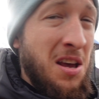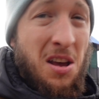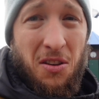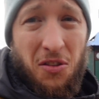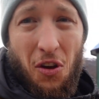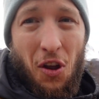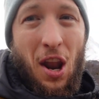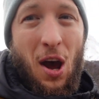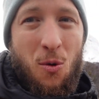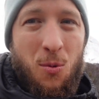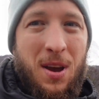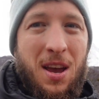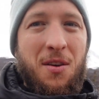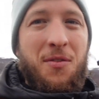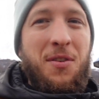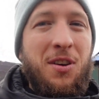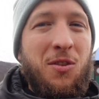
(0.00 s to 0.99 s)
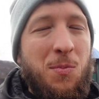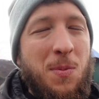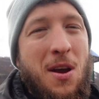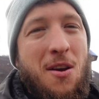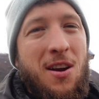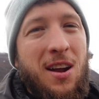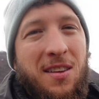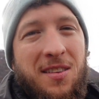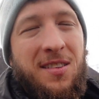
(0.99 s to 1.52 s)
So now we have
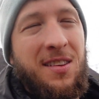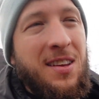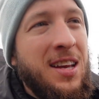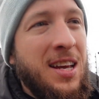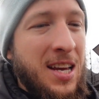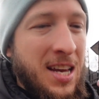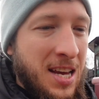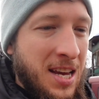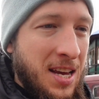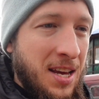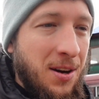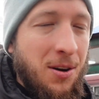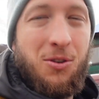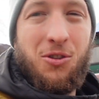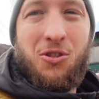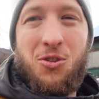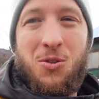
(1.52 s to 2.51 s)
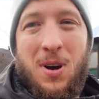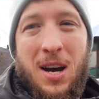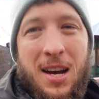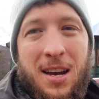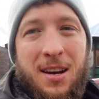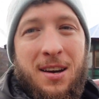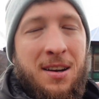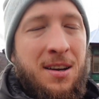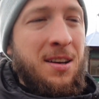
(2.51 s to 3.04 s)
experienced
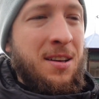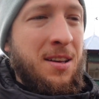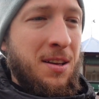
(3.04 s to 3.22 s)
Ushuaia,